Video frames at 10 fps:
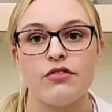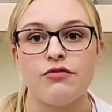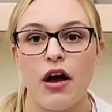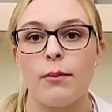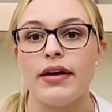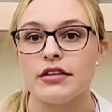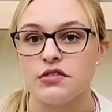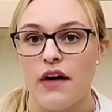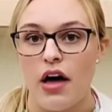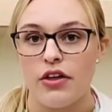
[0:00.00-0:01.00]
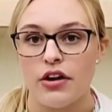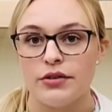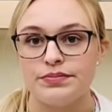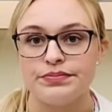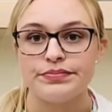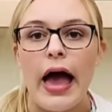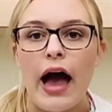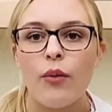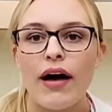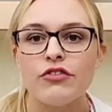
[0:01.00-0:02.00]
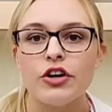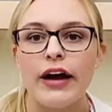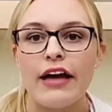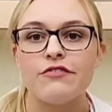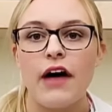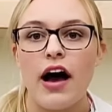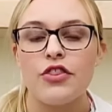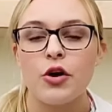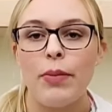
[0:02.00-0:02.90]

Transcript: from his father. However, a father